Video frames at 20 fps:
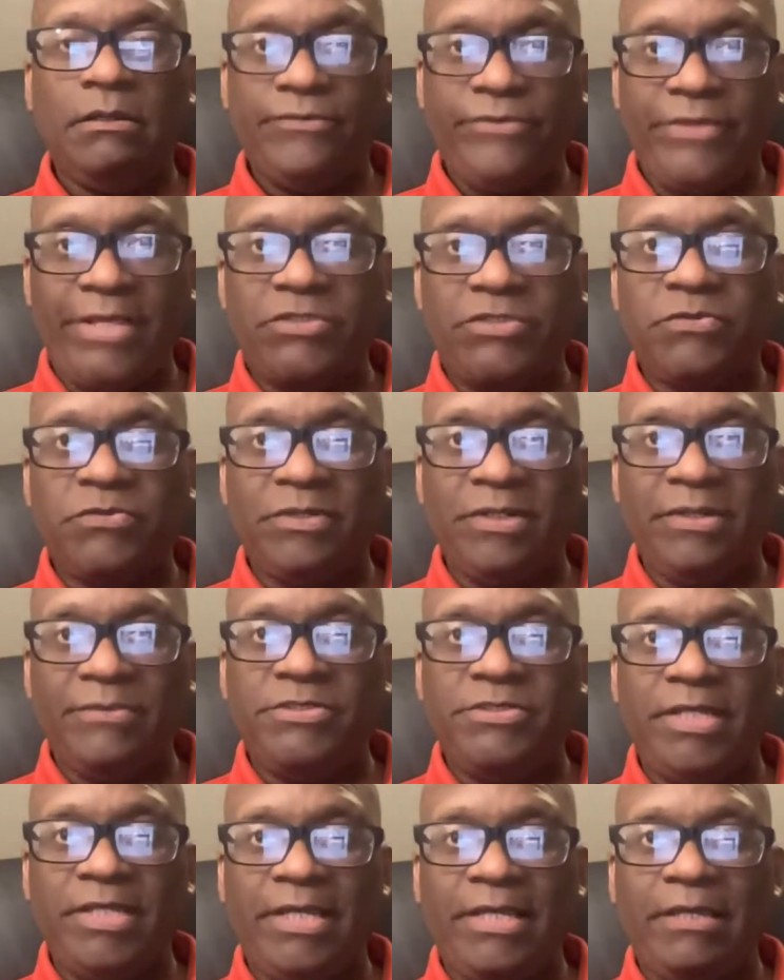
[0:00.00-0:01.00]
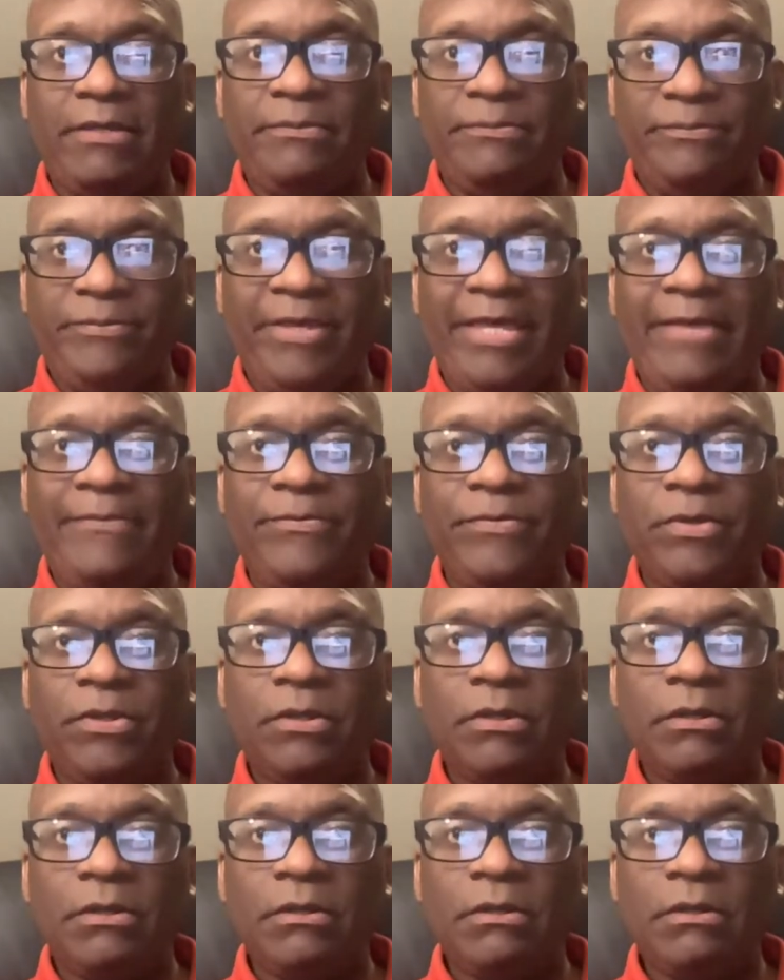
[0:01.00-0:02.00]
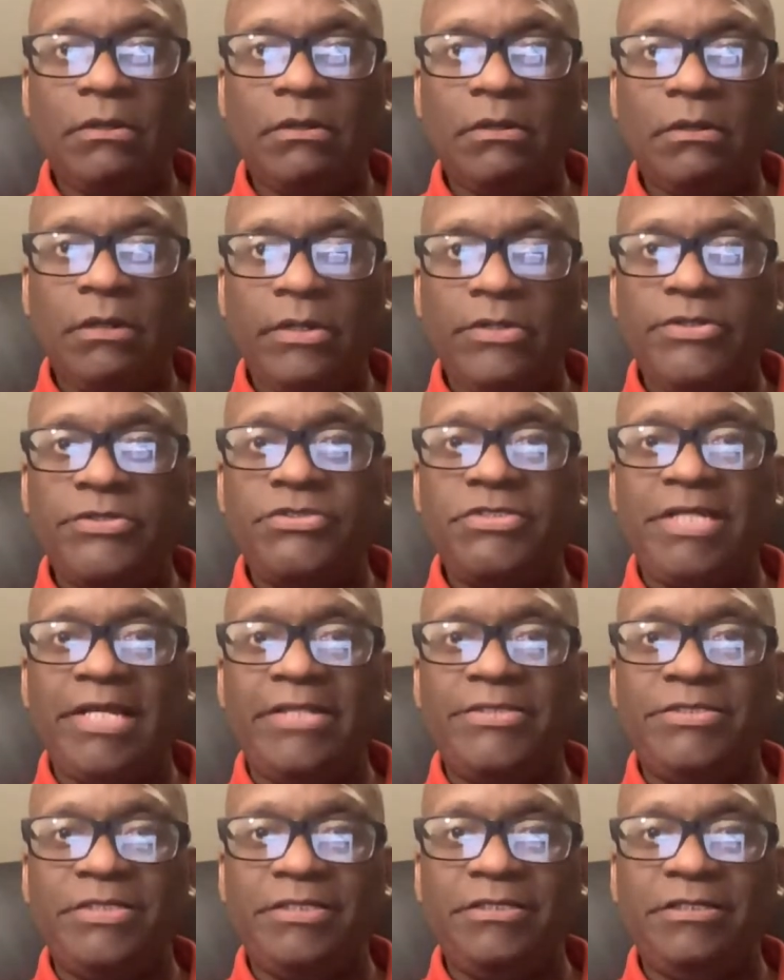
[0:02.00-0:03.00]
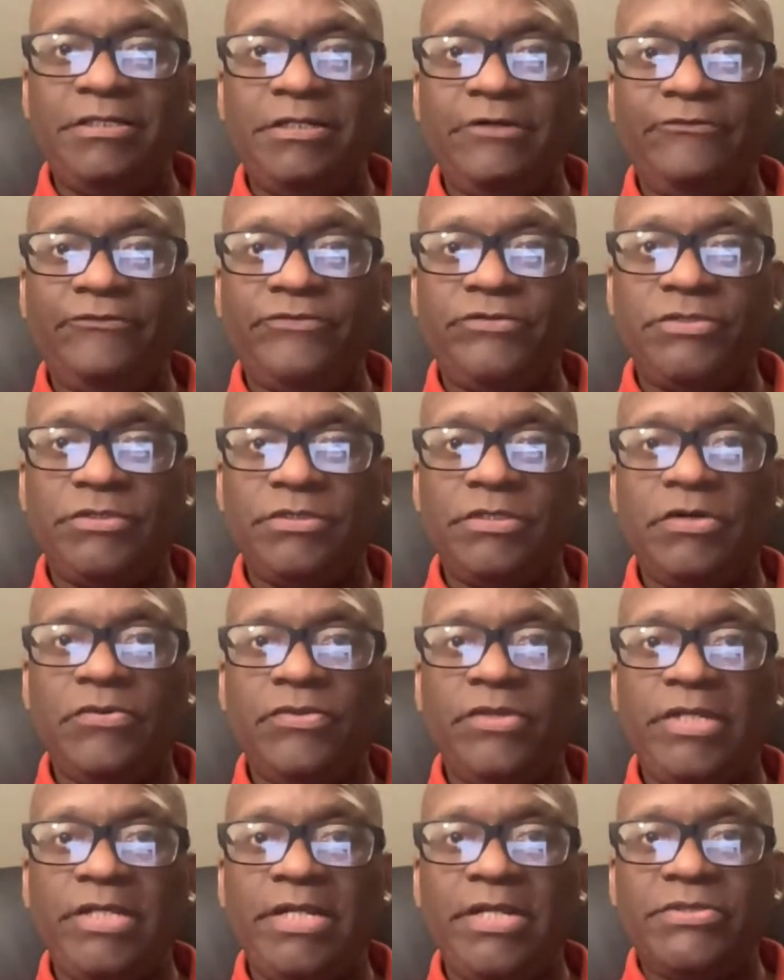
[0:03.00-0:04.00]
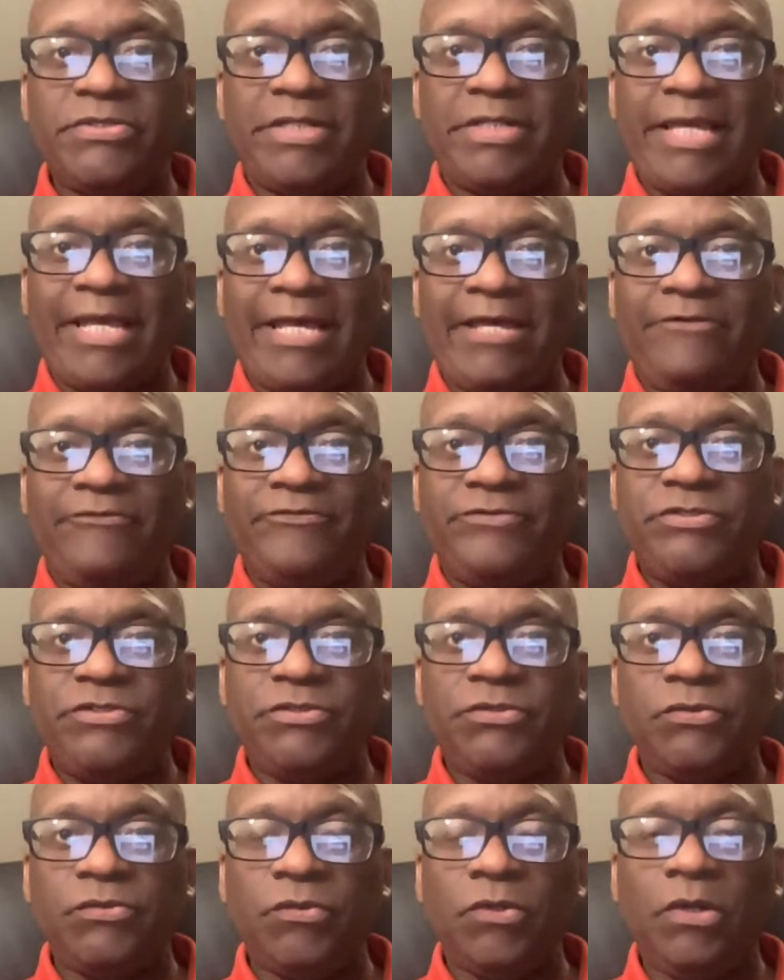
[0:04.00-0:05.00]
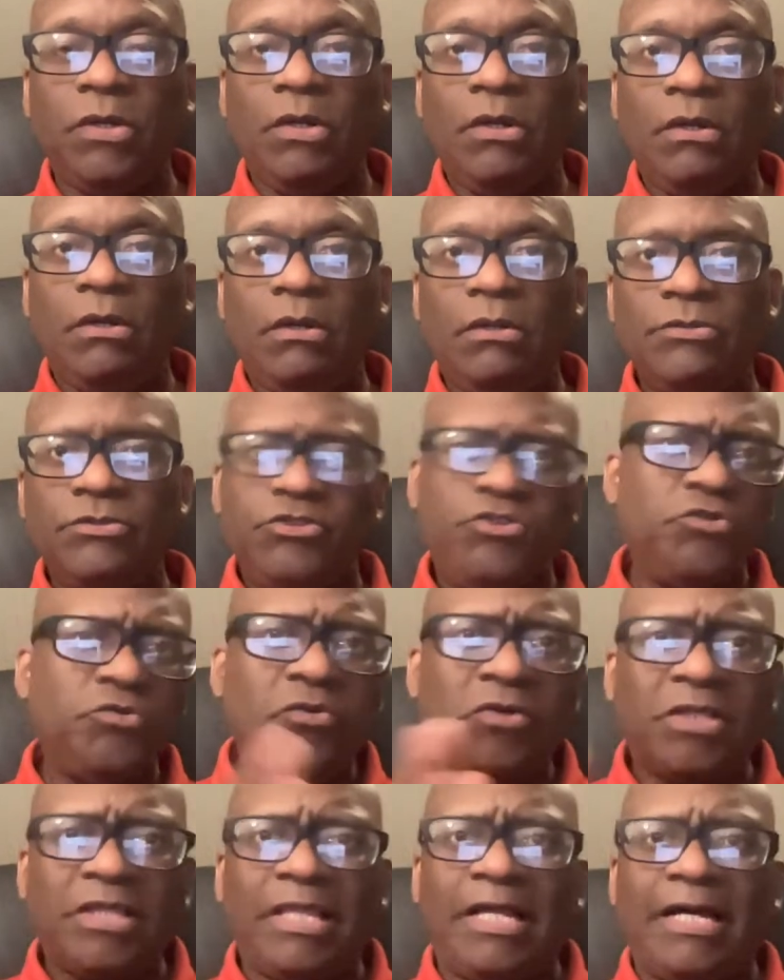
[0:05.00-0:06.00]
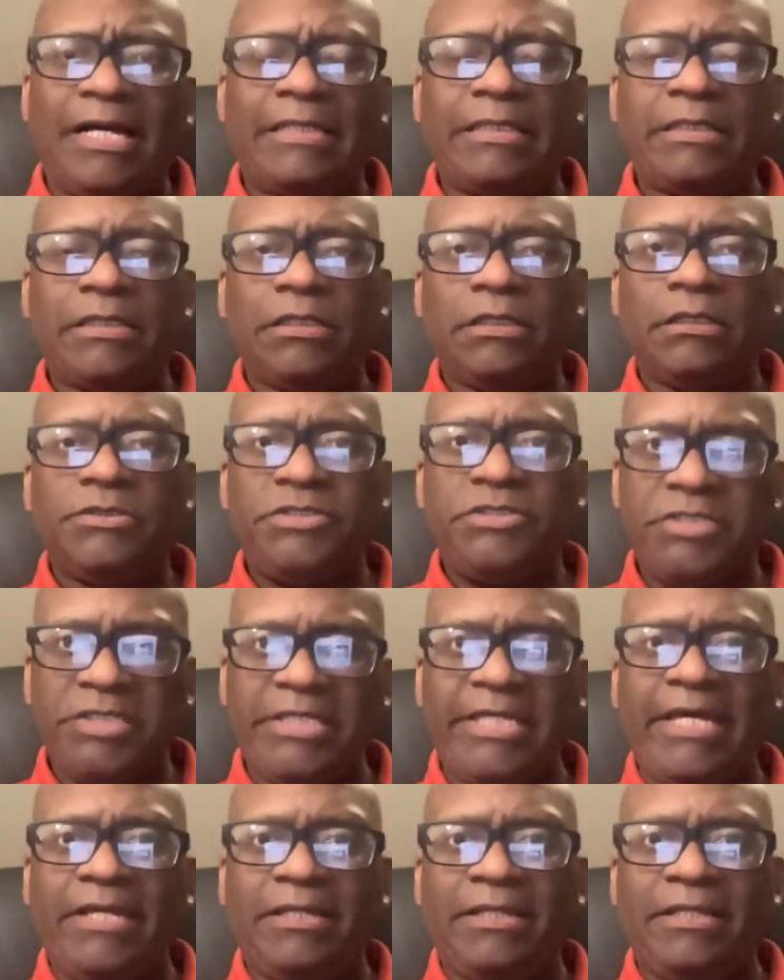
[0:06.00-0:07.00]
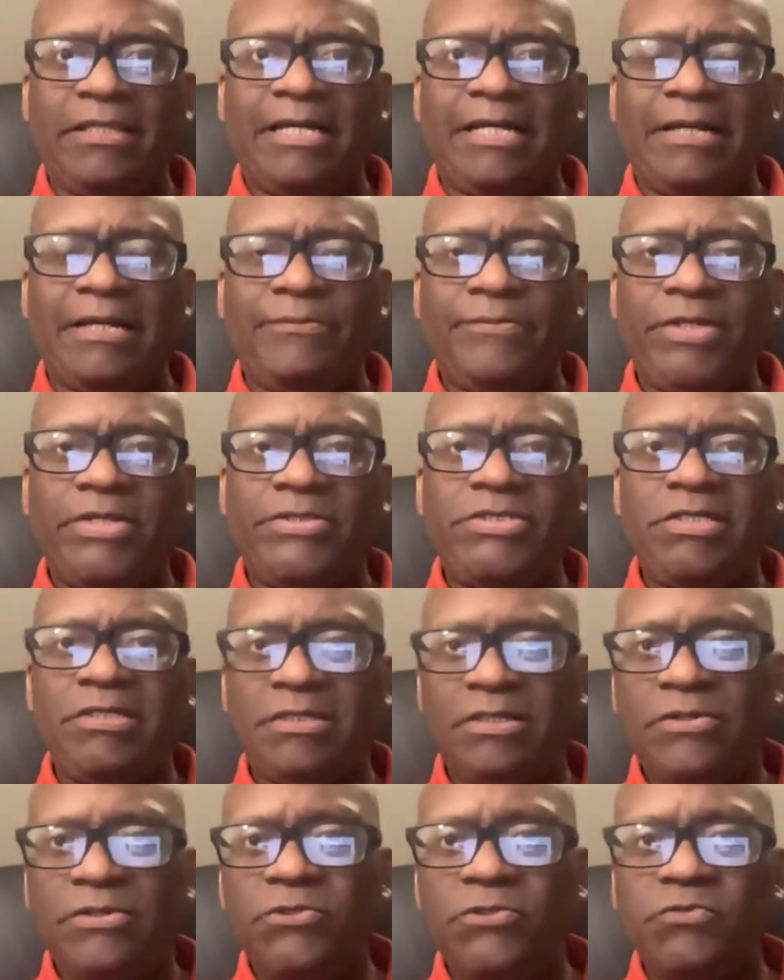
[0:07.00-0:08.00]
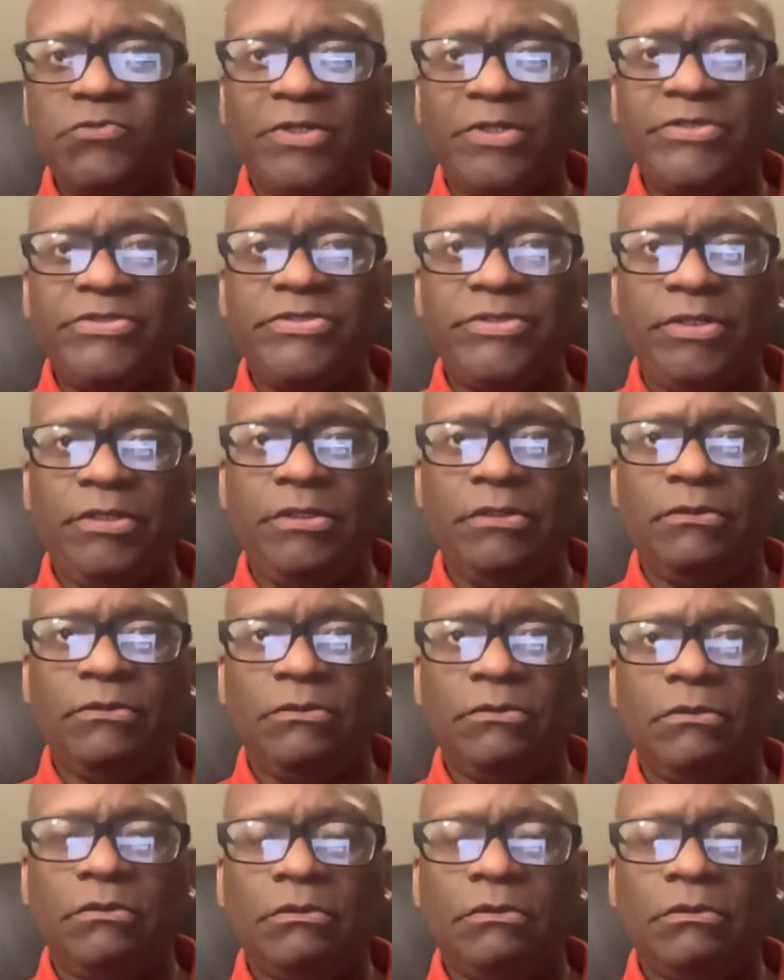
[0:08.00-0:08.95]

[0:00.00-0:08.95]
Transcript: That's what I'm saying. Pep understands enough to know that he doesn't have to do a lot to get a lot because he knows what to do.